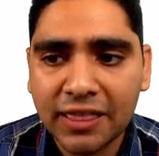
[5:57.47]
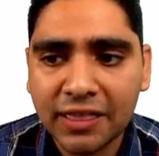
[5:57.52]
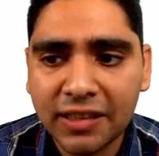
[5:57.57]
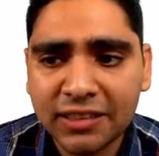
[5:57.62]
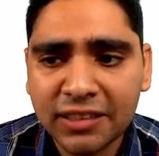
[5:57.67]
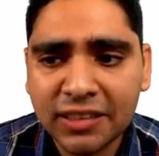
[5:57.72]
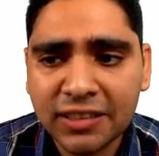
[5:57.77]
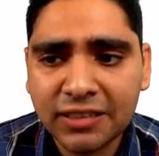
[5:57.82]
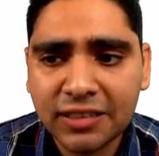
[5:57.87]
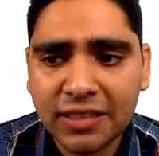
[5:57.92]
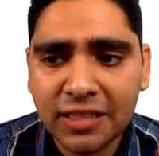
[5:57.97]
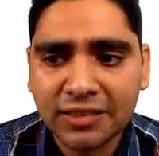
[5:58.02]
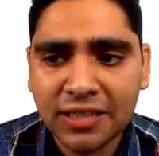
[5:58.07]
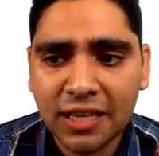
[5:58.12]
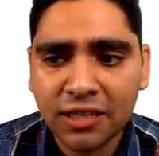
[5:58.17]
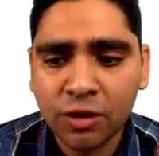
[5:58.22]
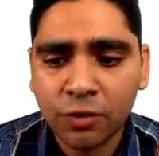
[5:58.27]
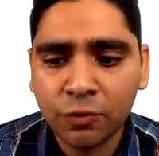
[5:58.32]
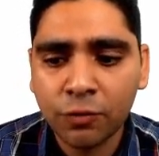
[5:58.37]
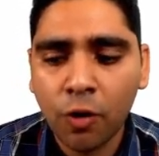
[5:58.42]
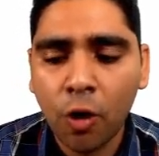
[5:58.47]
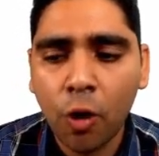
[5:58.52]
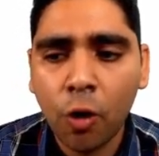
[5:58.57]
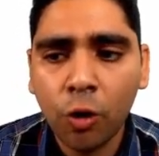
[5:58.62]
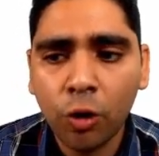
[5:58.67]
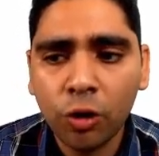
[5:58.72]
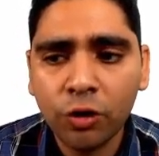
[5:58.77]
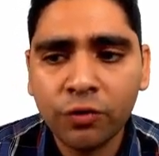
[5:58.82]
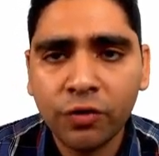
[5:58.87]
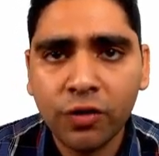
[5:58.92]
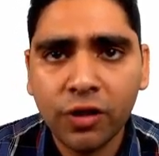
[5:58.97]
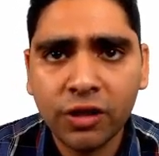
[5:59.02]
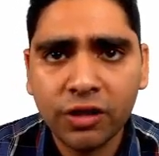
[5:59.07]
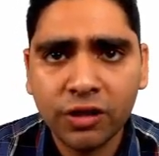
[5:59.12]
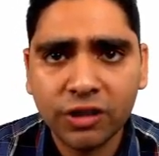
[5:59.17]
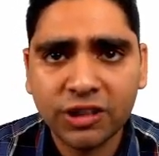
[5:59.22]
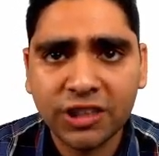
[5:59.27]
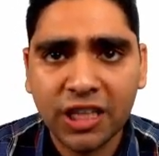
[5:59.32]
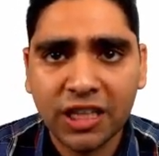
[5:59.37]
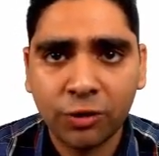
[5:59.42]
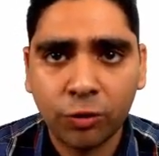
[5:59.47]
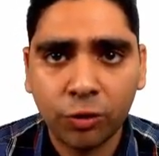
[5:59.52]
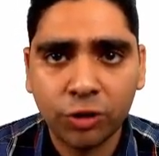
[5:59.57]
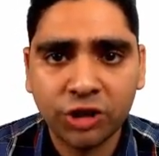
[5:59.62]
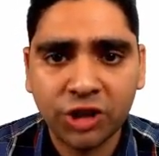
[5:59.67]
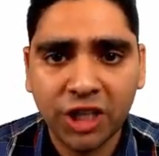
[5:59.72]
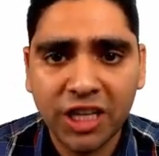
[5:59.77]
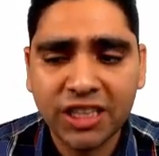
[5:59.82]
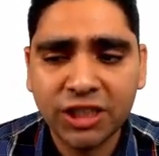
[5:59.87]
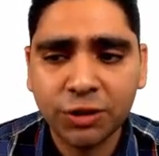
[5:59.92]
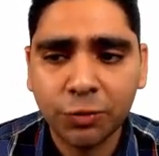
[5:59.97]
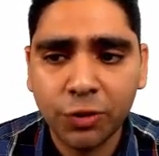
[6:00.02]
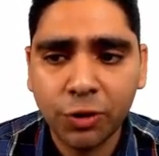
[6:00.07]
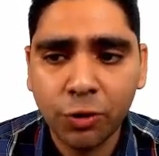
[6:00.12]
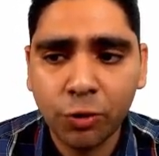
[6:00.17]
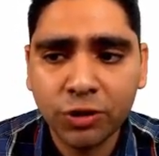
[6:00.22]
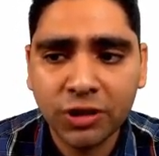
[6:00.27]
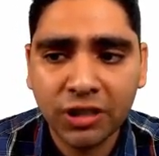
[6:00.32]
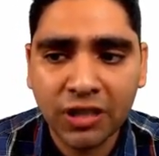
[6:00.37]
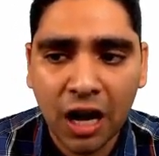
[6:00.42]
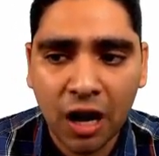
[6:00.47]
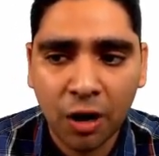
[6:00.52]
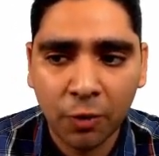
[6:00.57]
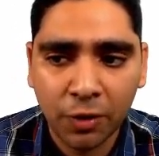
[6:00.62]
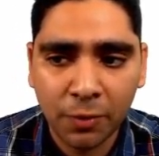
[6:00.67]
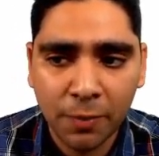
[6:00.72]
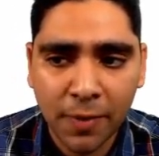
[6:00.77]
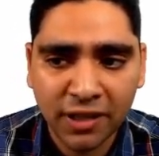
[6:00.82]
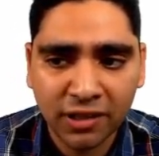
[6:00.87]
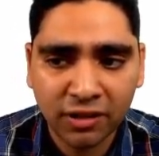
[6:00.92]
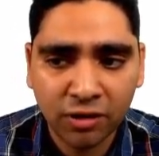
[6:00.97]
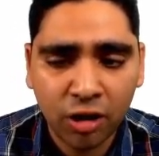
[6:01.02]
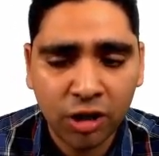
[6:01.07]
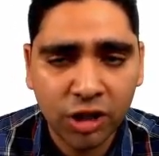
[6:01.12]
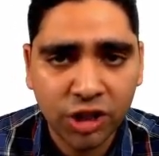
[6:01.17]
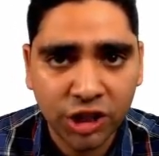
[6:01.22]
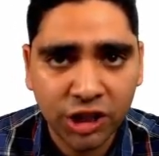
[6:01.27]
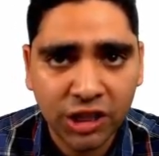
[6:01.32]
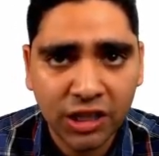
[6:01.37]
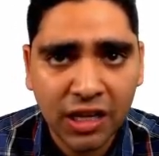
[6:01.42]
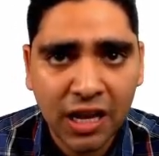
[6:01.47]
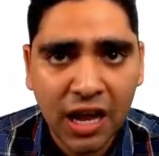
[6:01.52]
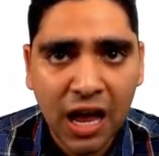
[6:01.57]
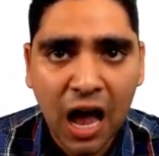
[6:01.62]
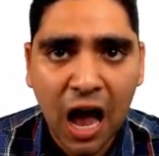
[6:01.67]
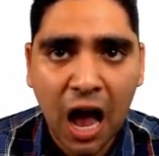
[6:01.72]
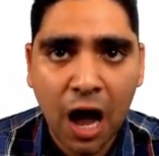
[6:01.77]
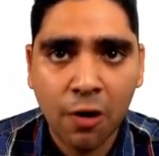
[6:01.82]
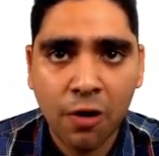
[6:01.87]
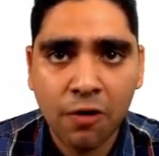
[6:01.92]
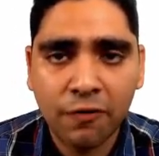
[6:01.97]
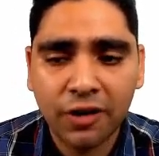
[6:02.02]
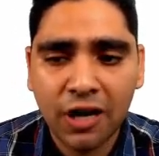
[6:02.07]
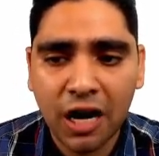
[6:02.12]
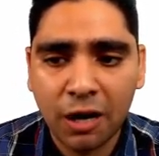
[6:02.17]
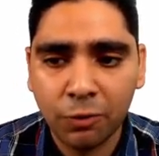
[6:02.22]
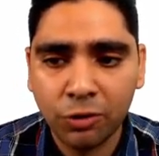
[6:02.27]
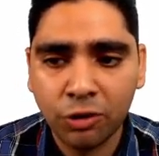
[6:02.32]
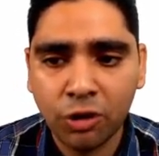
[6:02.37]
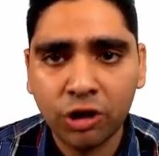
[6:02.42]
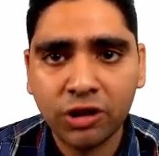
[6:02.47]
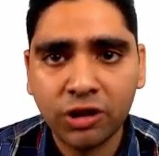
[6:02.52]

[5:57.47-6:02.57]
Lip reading: this is the set of all filters and constraints we use in our methodology. However, I will not